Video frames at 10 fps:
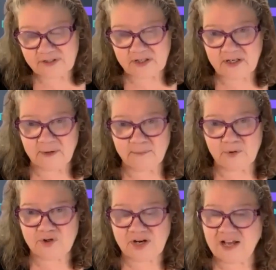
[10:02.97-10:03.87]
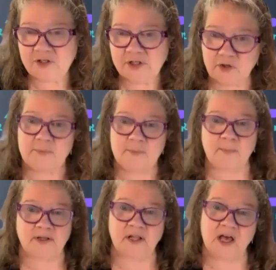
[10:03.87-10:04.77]
never seen him, you should actually look him
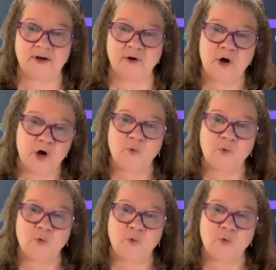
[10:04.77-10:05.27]
up online.